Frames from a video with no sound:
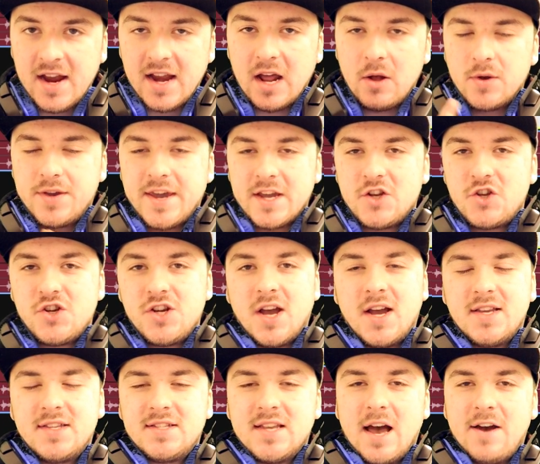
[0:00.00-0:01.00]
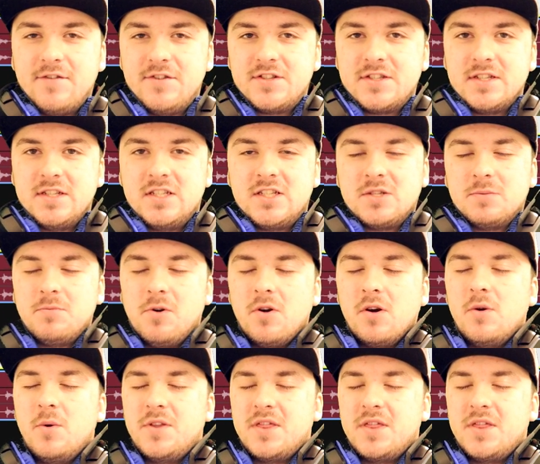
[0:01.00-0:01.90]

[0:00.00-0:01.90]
And I'll catch you guys obviously tomorrow